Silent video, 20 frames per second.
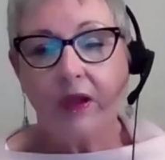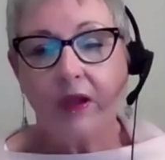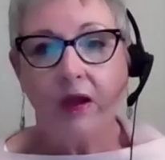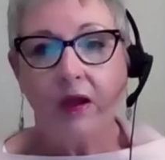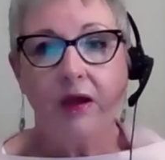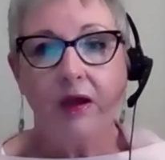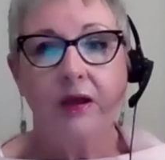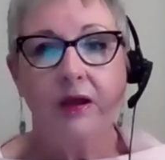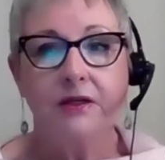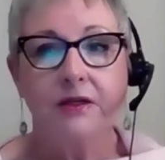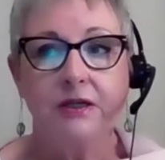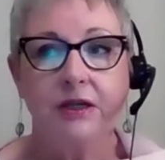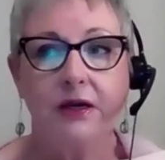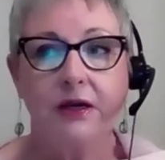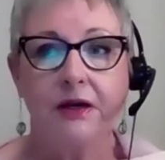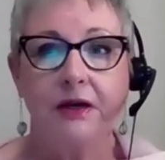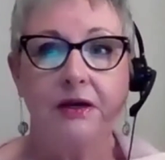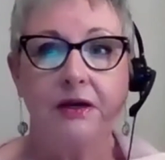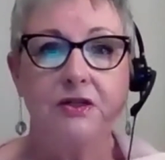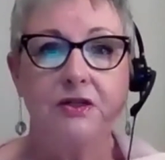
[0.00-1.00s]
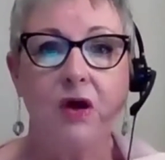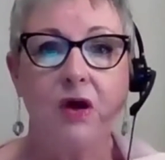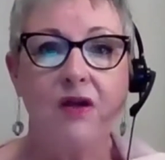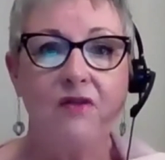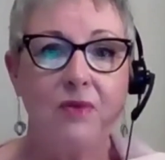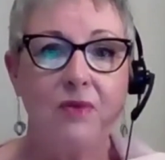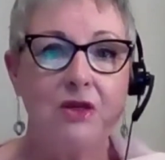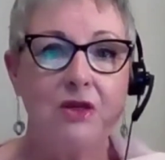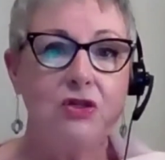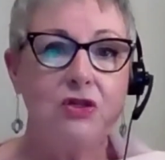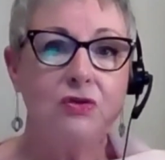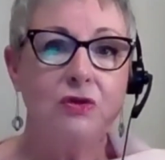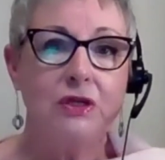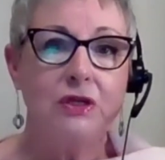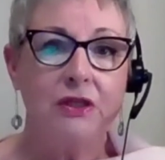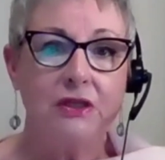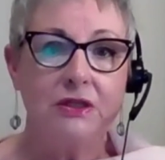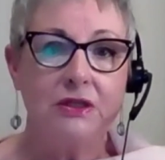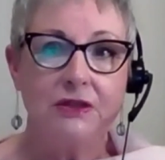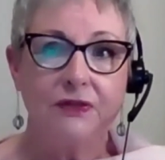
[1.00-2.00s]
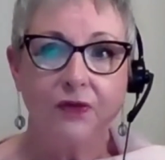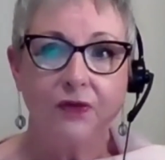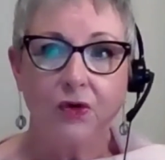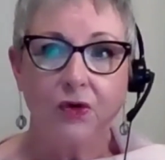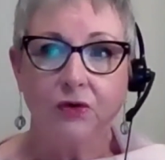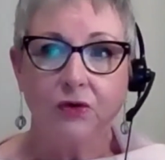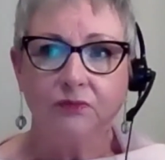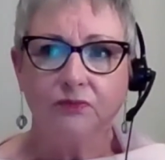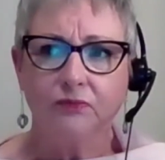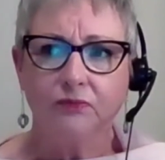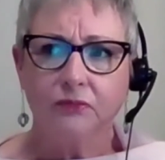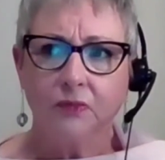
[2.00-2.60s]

And so I've been doing this for,